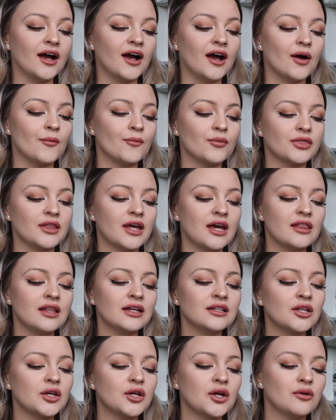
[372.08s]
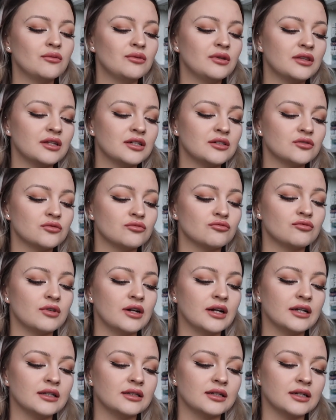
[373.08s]
um, but they're like the only things
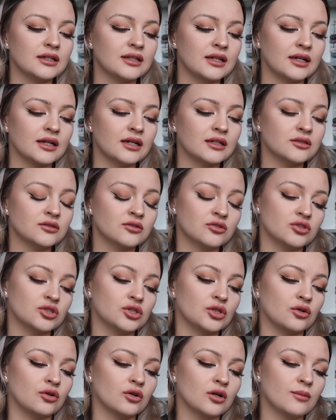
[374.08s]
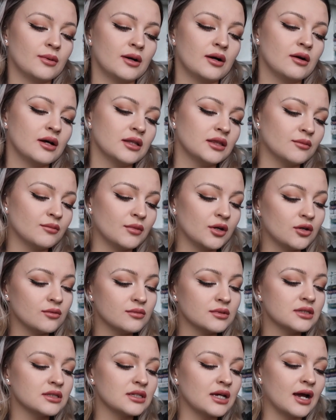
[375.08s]
really like to talk about at the
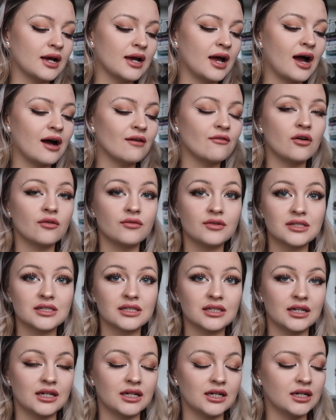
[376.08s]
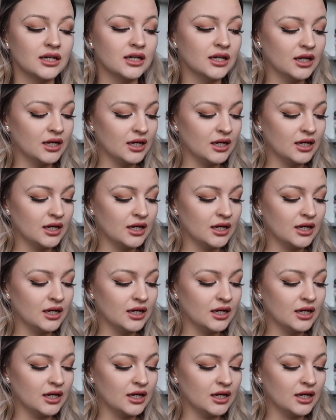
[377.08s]
moment I have obviously